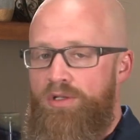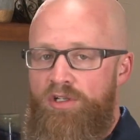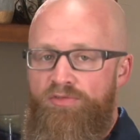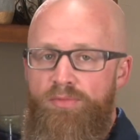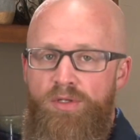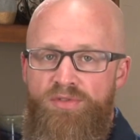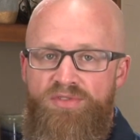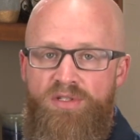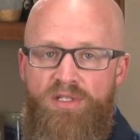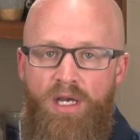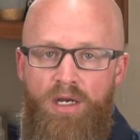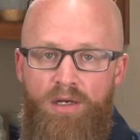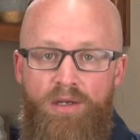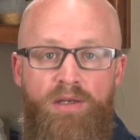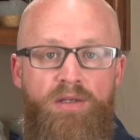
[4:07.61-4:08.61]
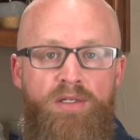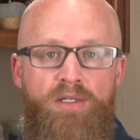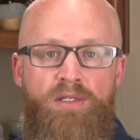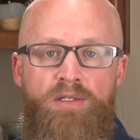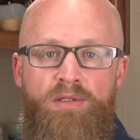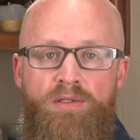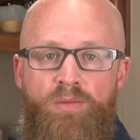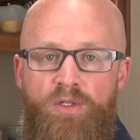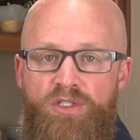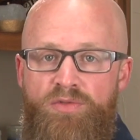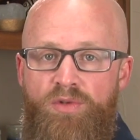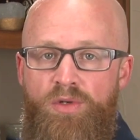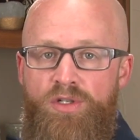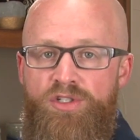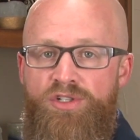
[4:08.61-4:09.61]
nerve moves the tongue, which of
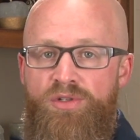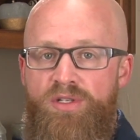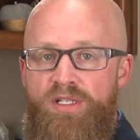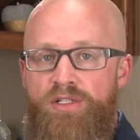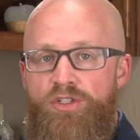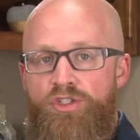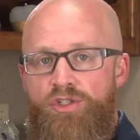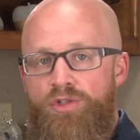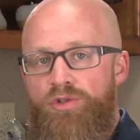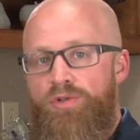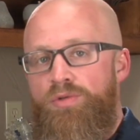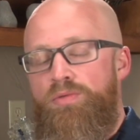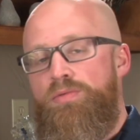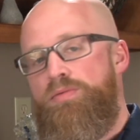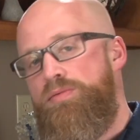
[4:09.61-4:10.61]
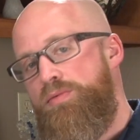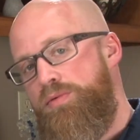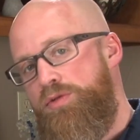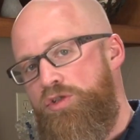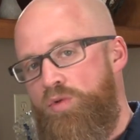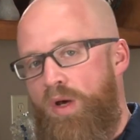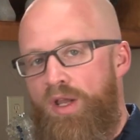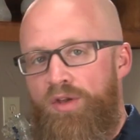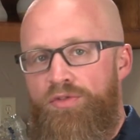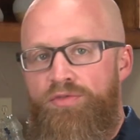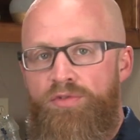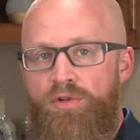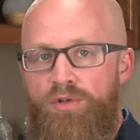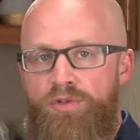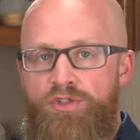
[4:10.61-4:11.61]
course you need to chew, swallow
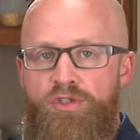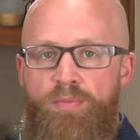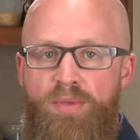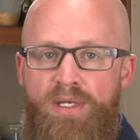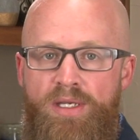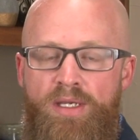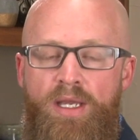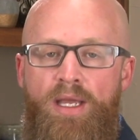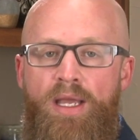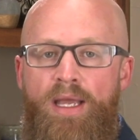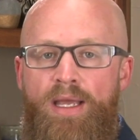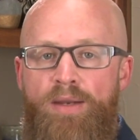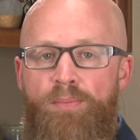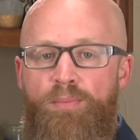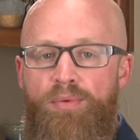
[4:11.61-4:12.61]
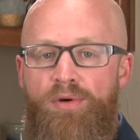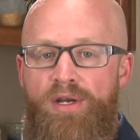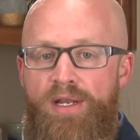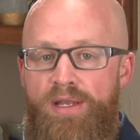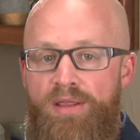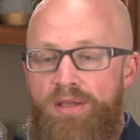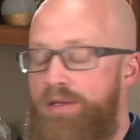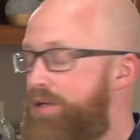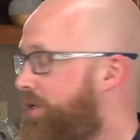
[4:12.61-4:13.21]
food, speak, and breathe.